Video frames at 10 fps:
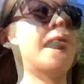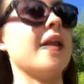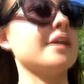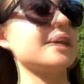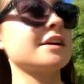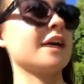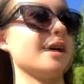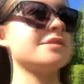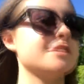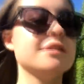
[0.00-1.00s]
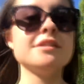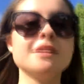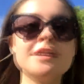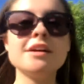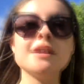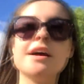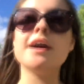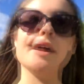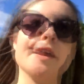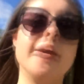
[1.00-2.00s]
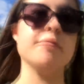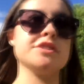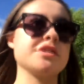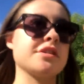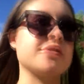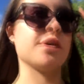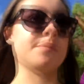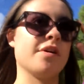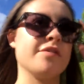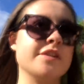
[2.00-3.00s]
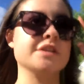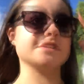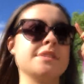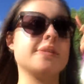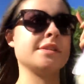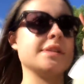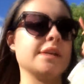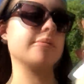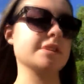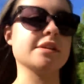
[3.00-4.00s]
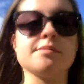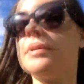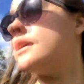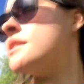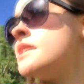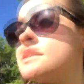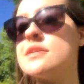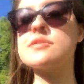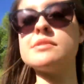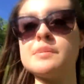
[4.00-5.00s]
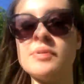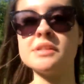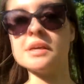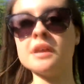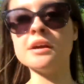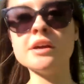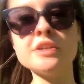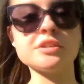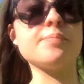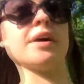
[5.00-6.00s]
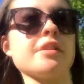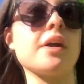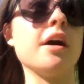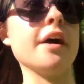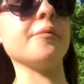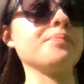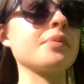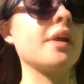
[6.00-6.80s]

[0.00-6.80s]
Balloch Castle. We're just going to stop off and just see what this place is. It looks really pretty. Just park the car.